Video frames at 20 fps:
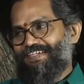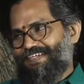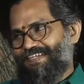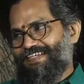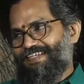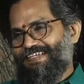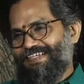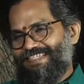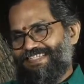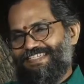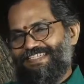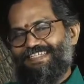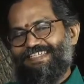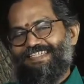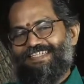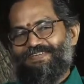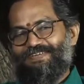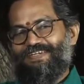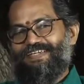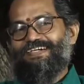
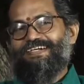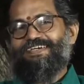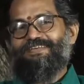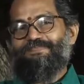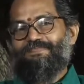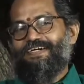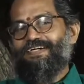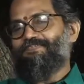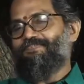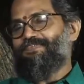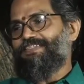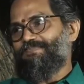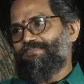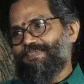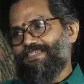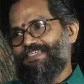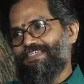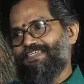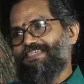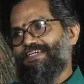destiny or karma with
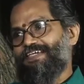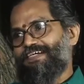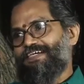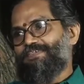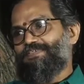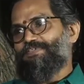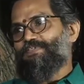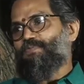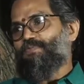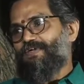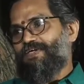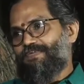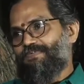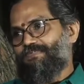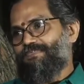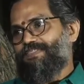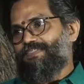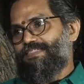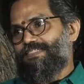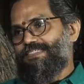me to work
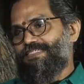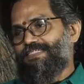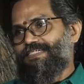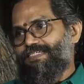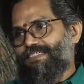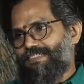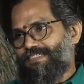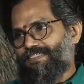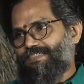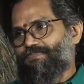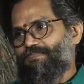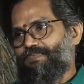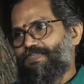with these kids,